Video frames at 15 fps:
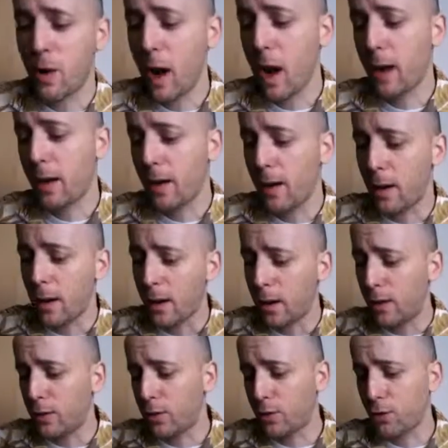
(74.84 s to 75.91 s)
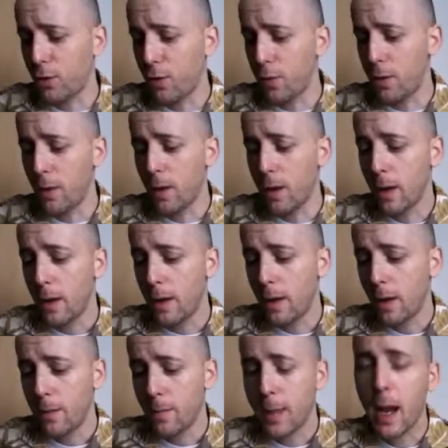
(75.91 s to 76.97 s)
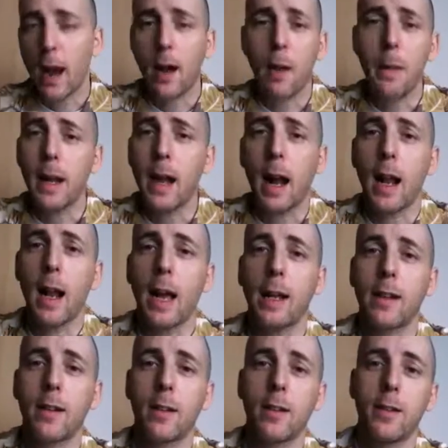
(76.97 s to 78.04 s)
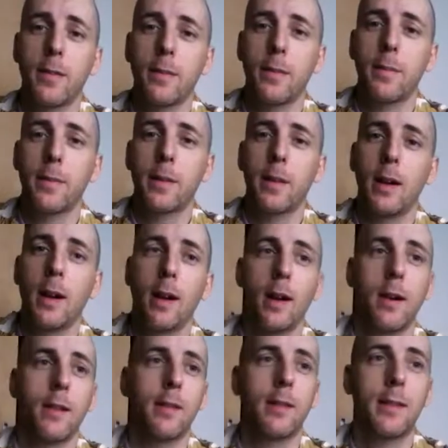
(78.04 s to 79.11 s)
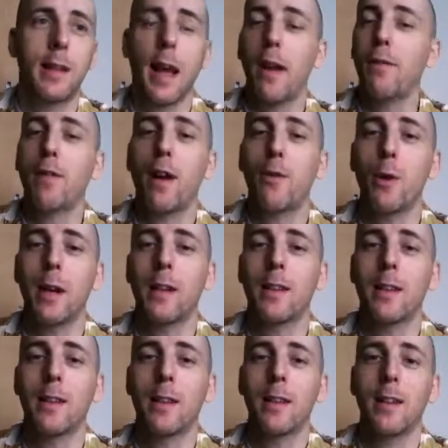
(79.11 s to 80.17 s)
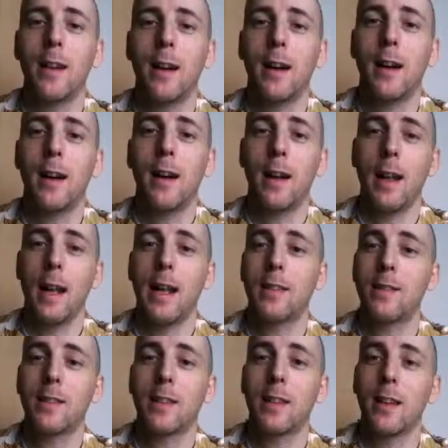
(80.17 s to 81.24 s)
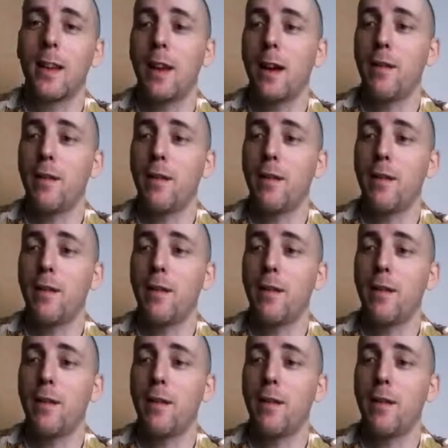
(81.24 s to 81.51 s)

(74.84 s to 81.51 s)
Yeah, I mean, I like 10 favorite list videos. I watch it all the time.